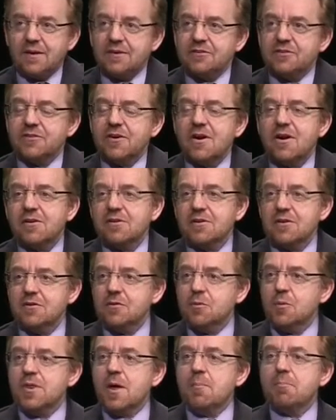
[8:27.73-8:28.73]
I
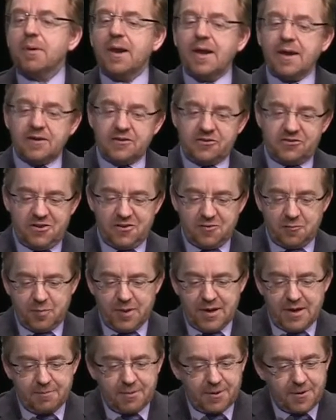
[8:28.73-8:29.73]
started with a blank sheet of
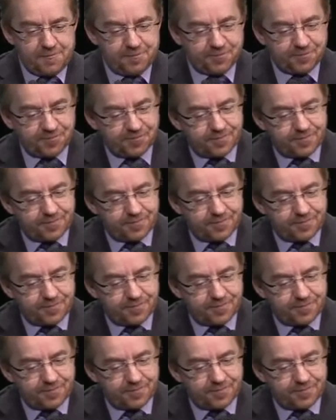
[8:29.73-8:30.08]
paper.